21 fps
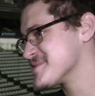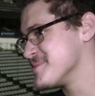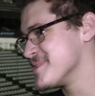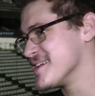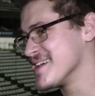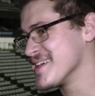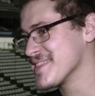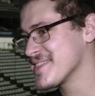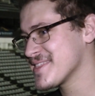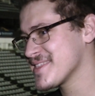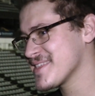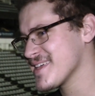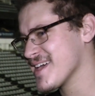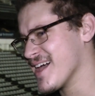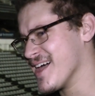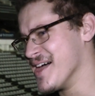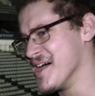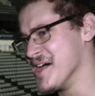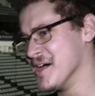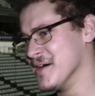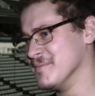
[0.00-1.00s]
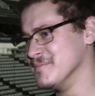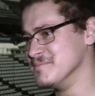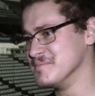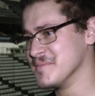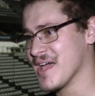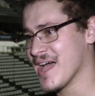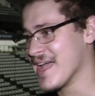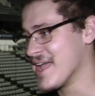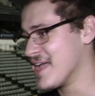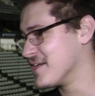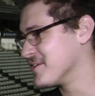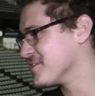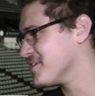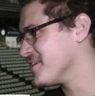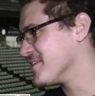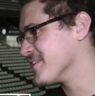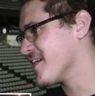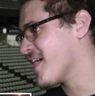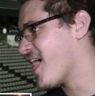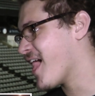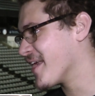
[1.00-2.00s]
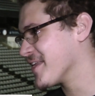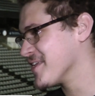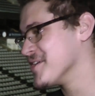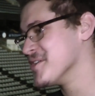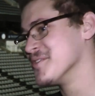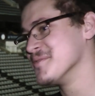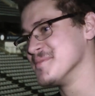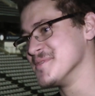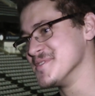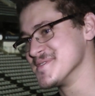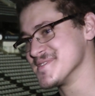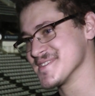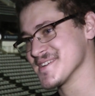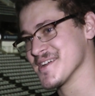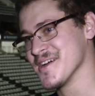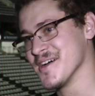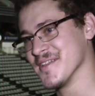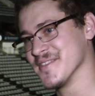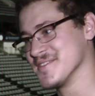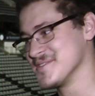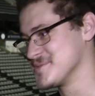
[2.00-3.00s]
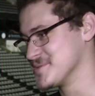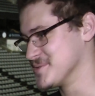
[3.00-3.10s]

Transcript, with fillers: Smith. Um, I handle all the audio and music on the